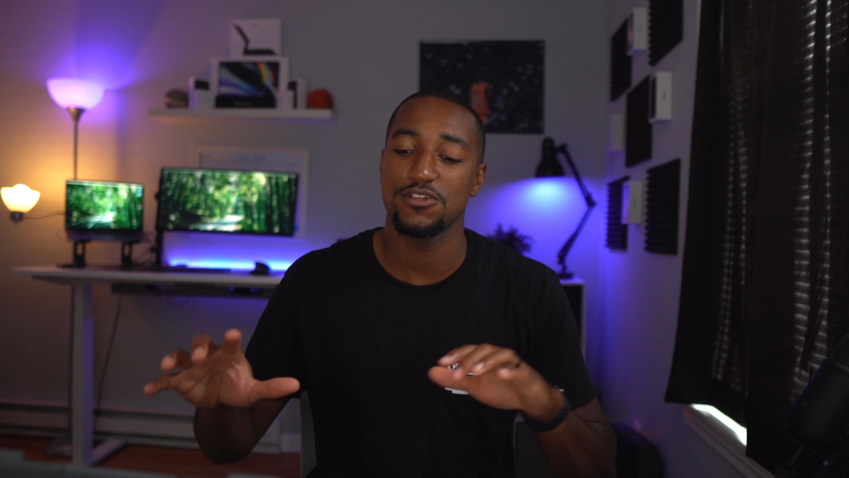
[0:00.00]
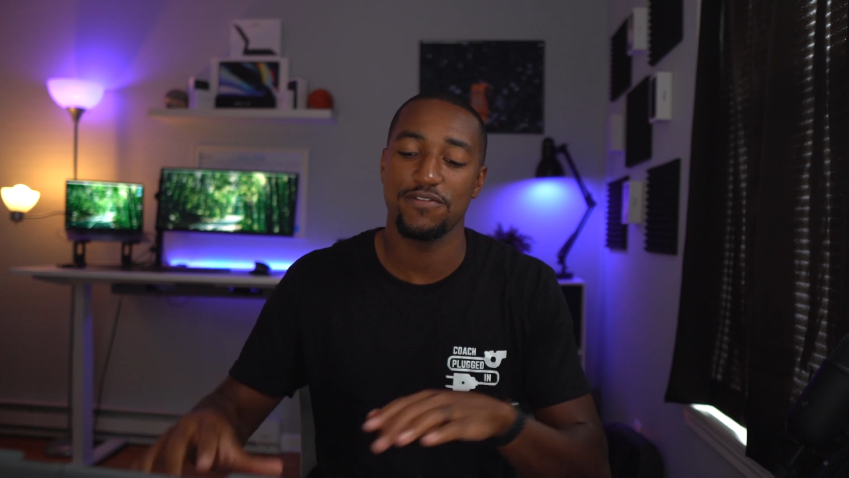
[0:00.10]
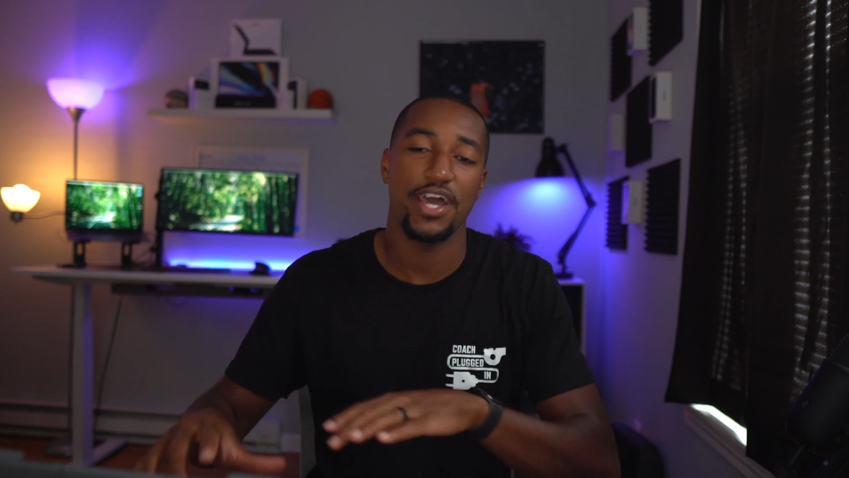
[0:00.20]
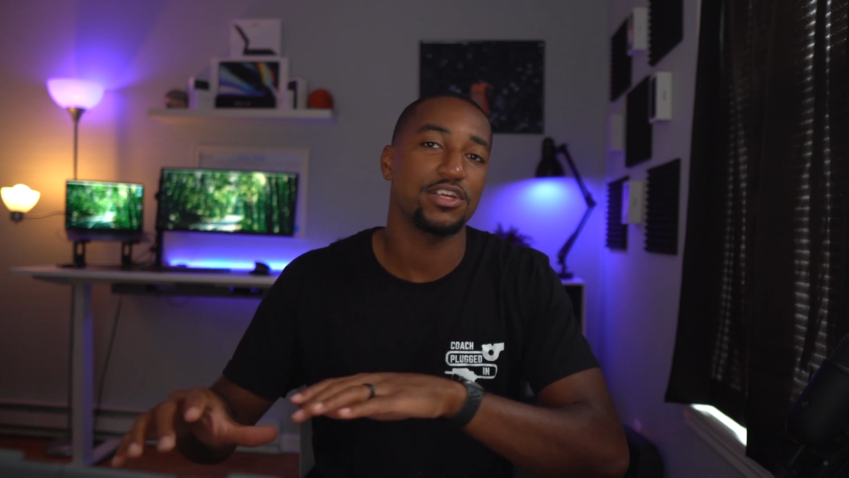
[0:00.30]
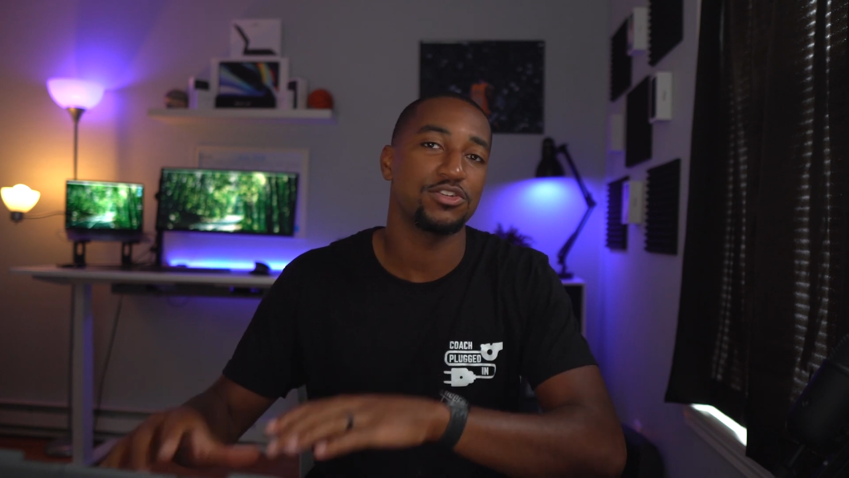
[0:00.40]
the
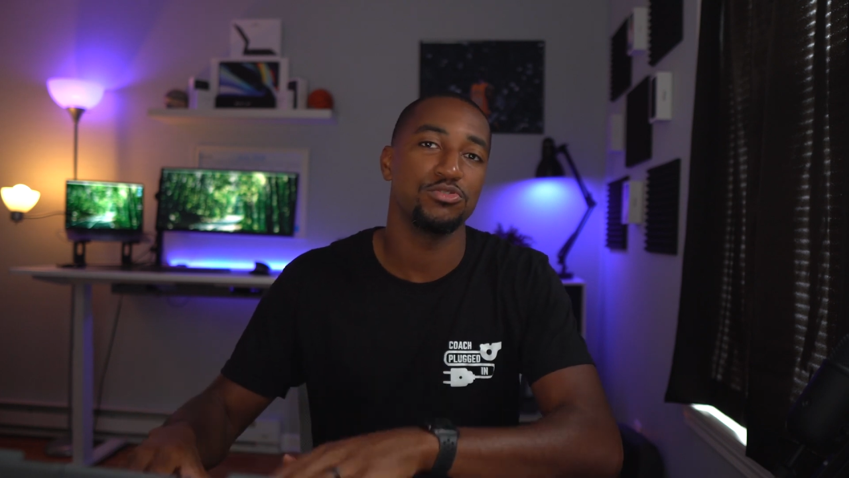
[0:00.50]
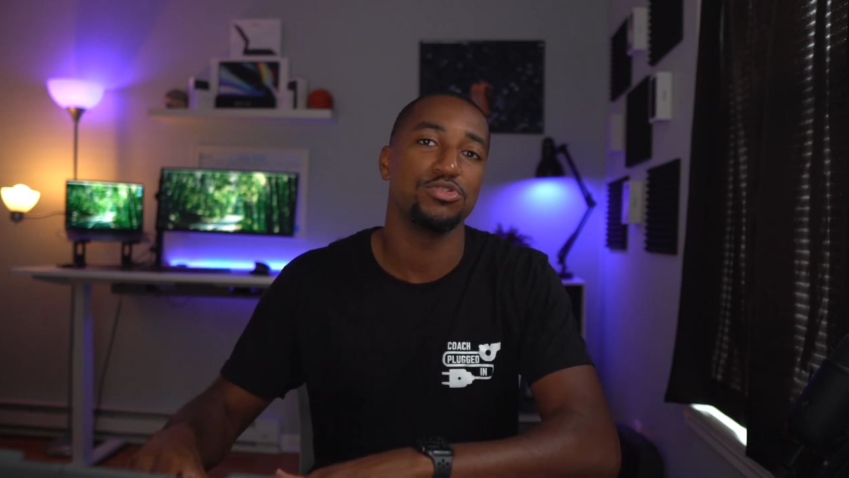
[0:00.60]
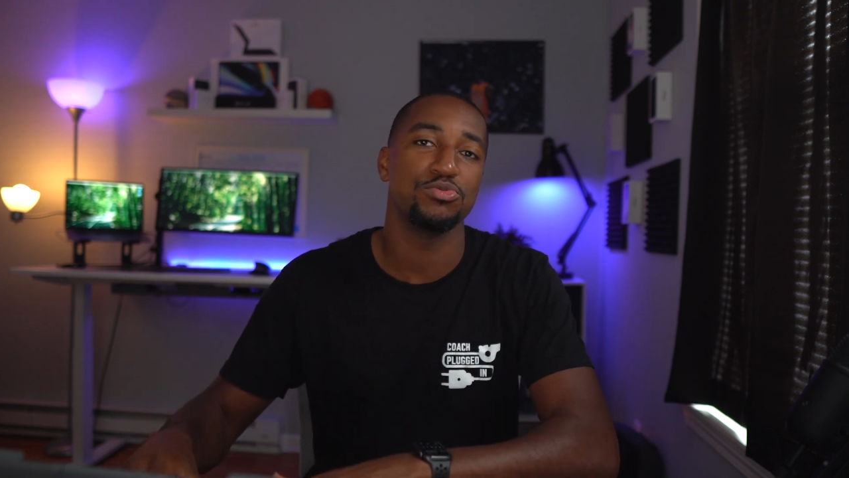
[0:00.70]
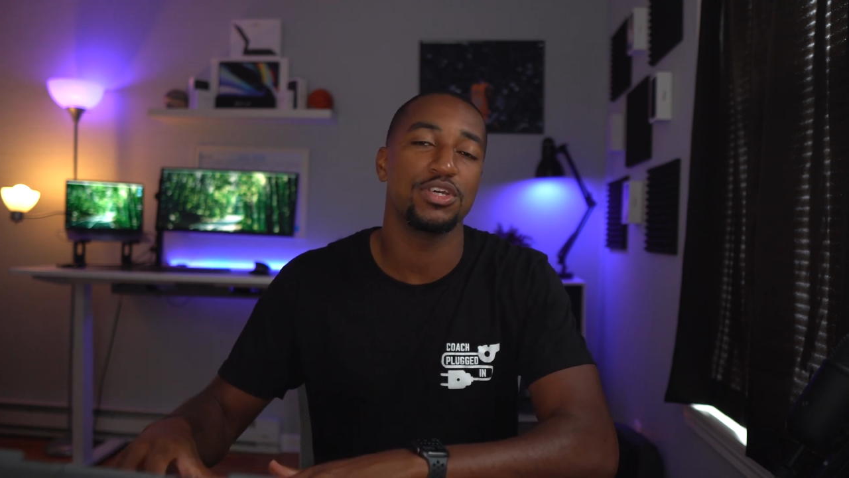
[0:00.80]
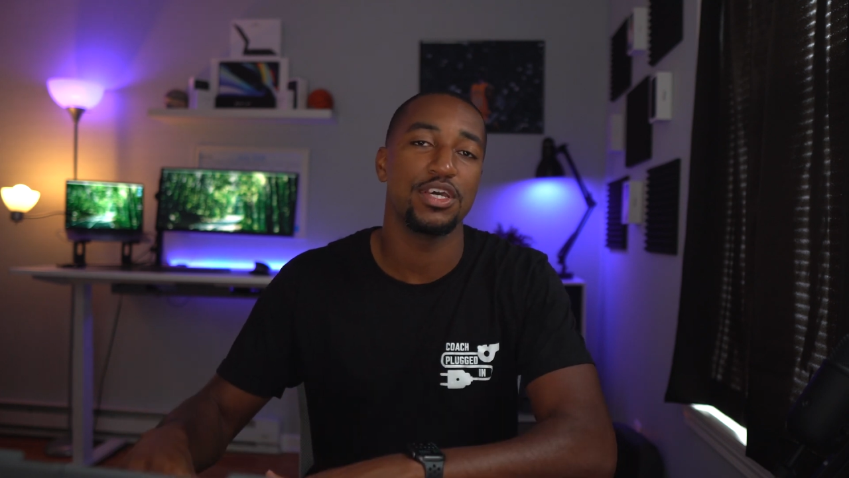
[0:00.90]
fact that you
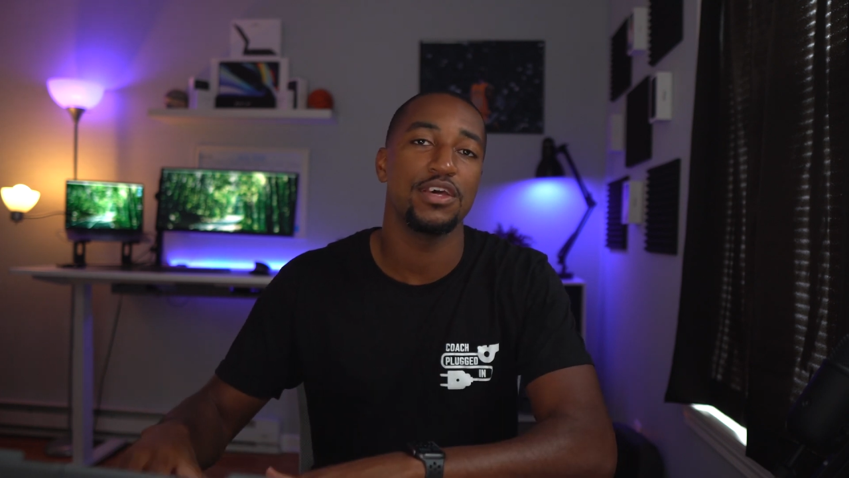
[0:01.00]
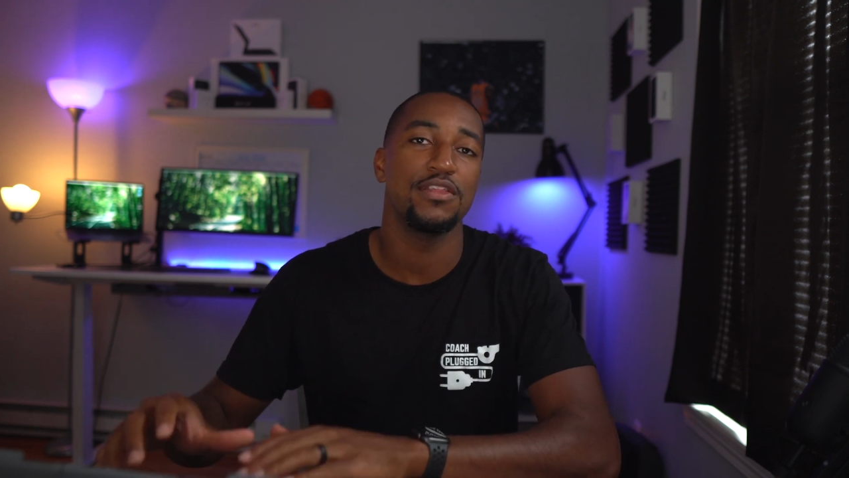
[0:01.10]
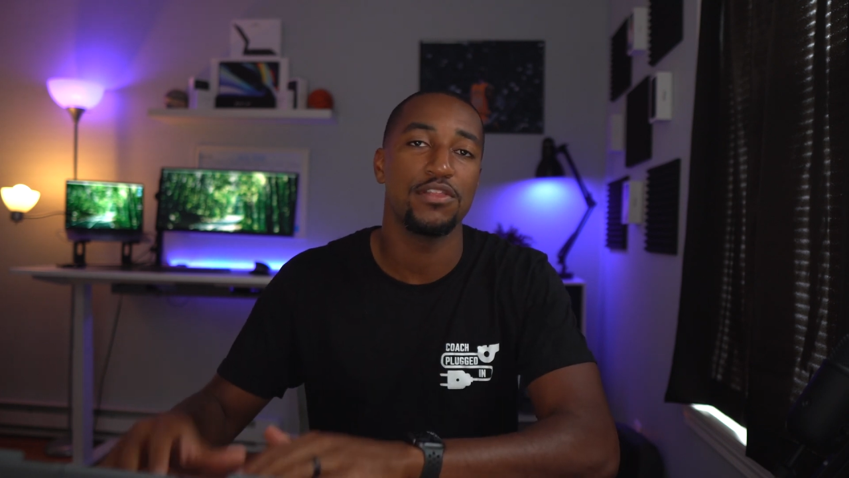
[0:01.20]
do get